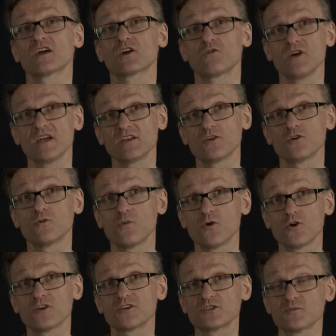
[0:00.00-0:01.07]
create an
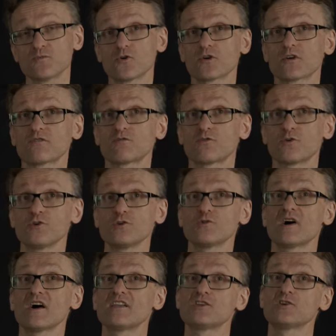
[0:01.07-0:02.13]
homology model for you,
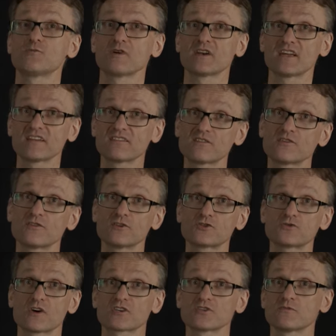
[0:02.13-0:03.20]
and you will get the
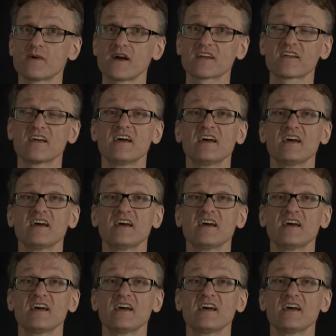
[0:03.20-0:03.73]
structure back.